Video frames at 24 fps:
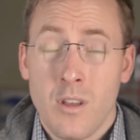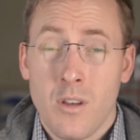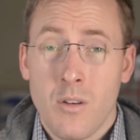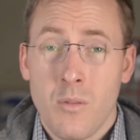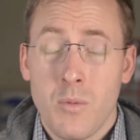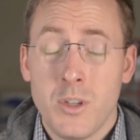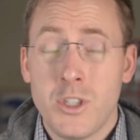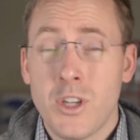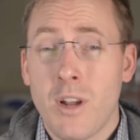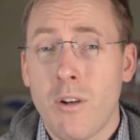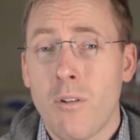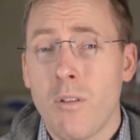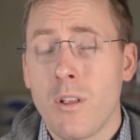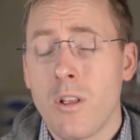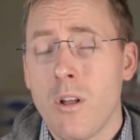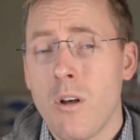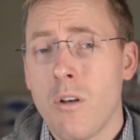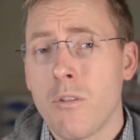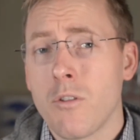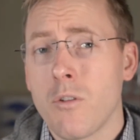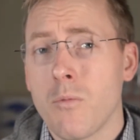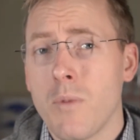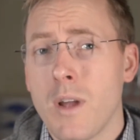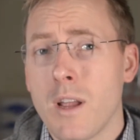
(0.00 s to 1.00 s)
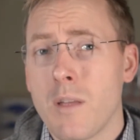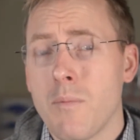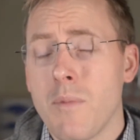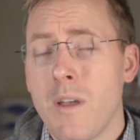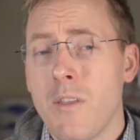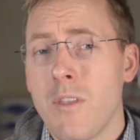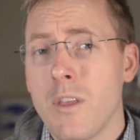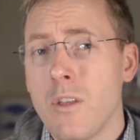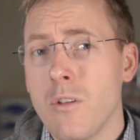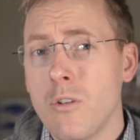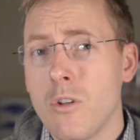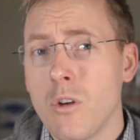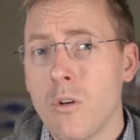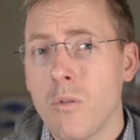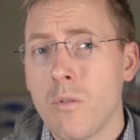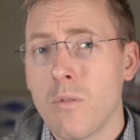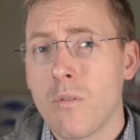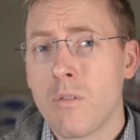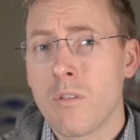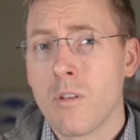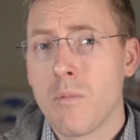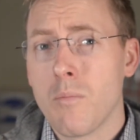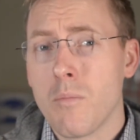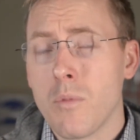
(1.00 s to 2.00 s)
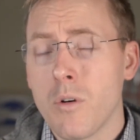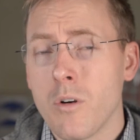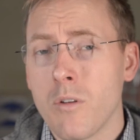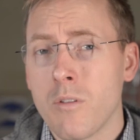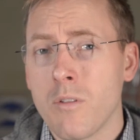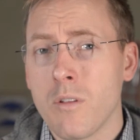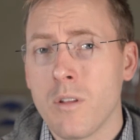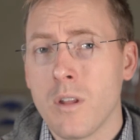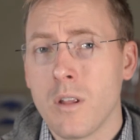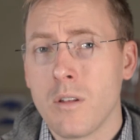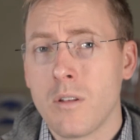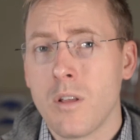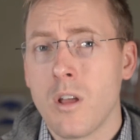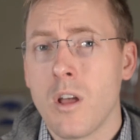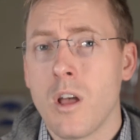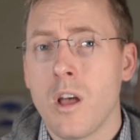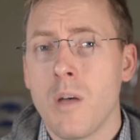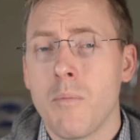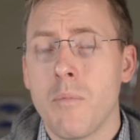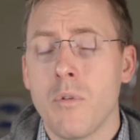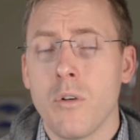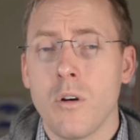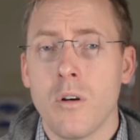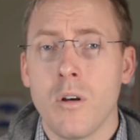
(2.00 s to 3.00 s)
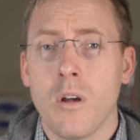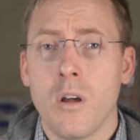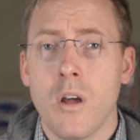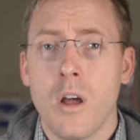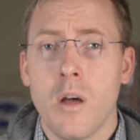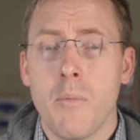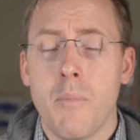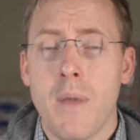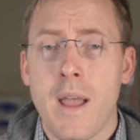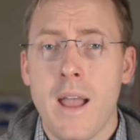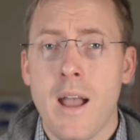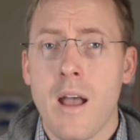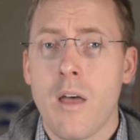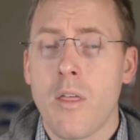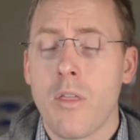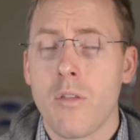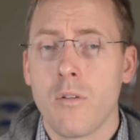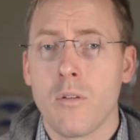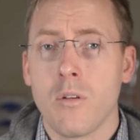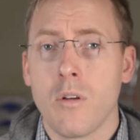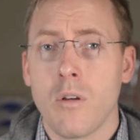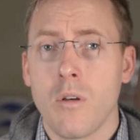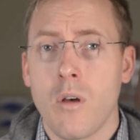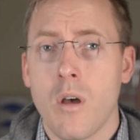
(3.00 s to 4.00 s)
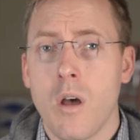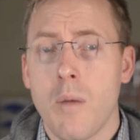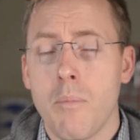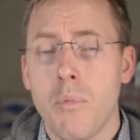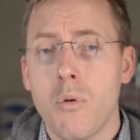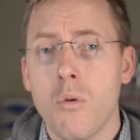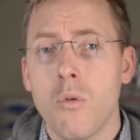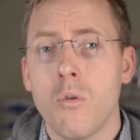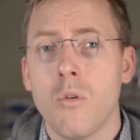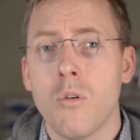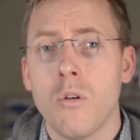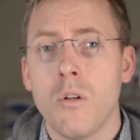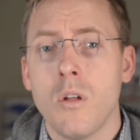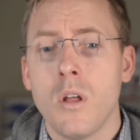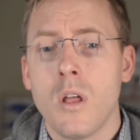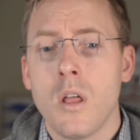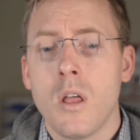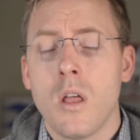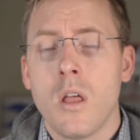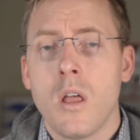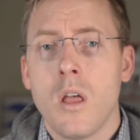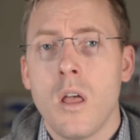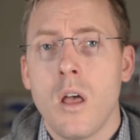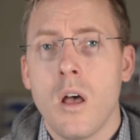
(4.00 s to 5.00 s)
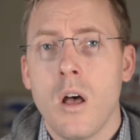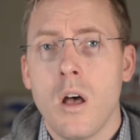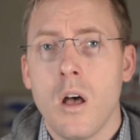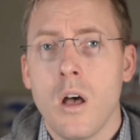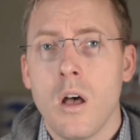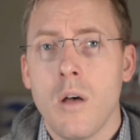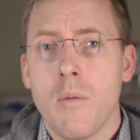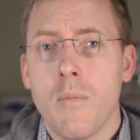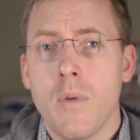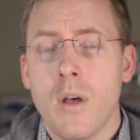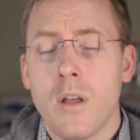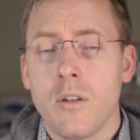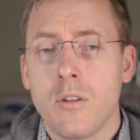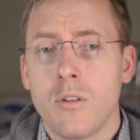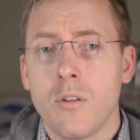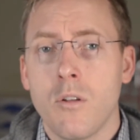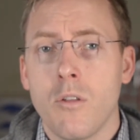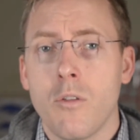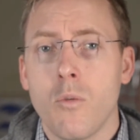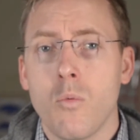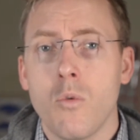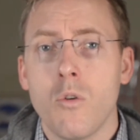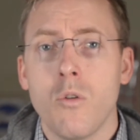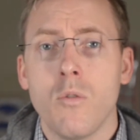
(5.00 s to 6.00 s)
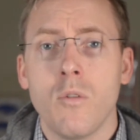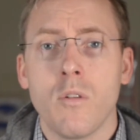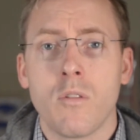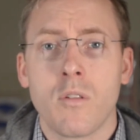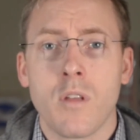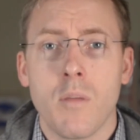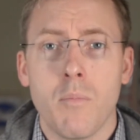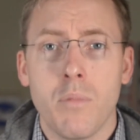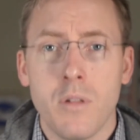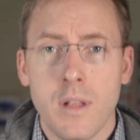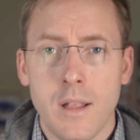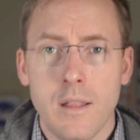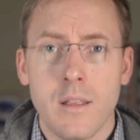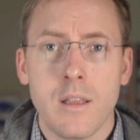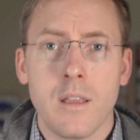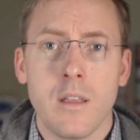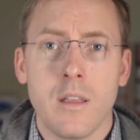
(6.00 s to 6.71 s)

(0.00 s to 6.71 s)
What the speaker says: We generally also recommend that you don't submerge in a tub or a bath or a pool until the wound is completely